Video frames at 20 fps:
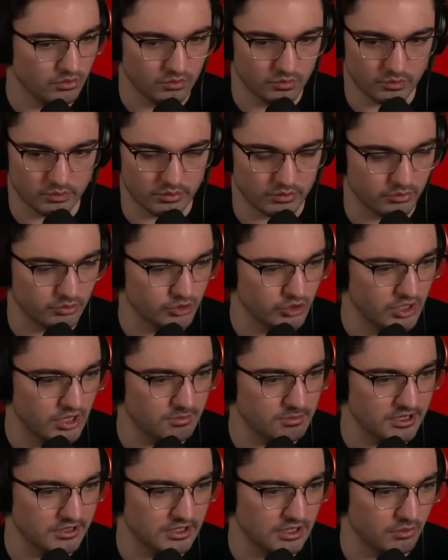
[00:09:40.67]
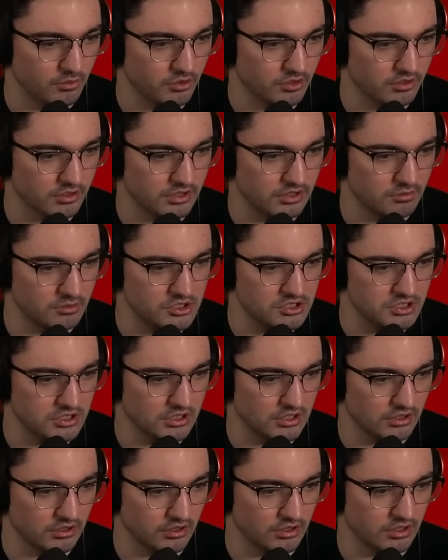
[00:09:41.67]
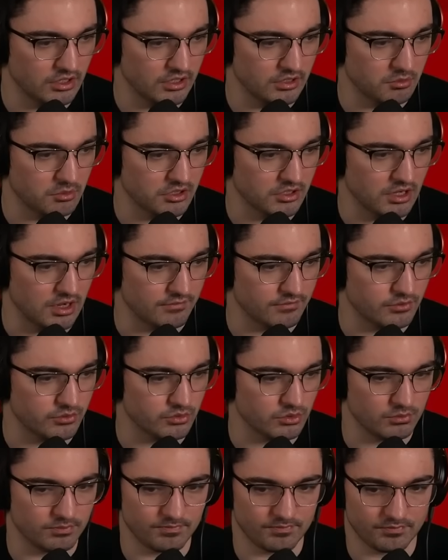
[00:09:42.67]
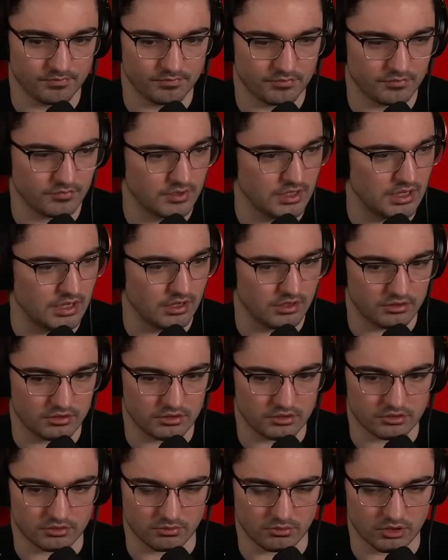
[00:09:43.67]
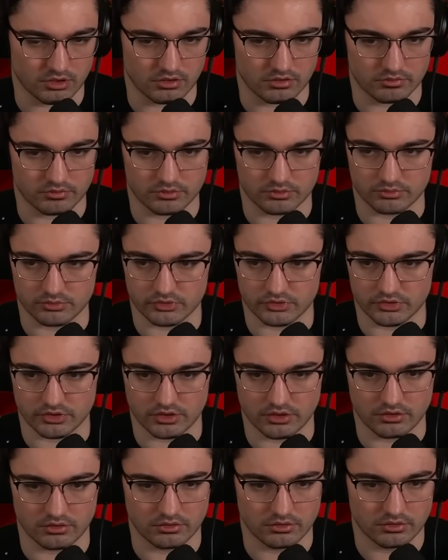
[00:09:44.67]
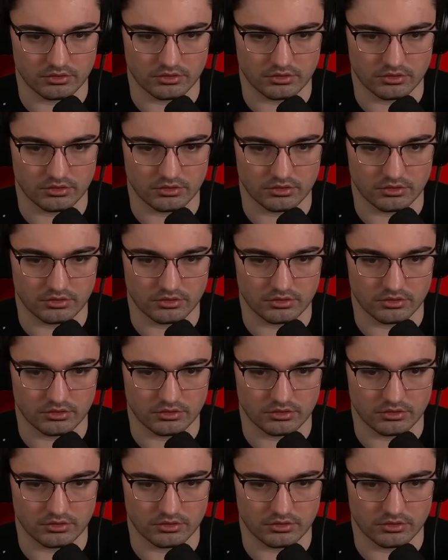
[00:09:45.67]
We'll try and make that work, and then we just need to get a little lucky with the conference room and the tomorrow room, so...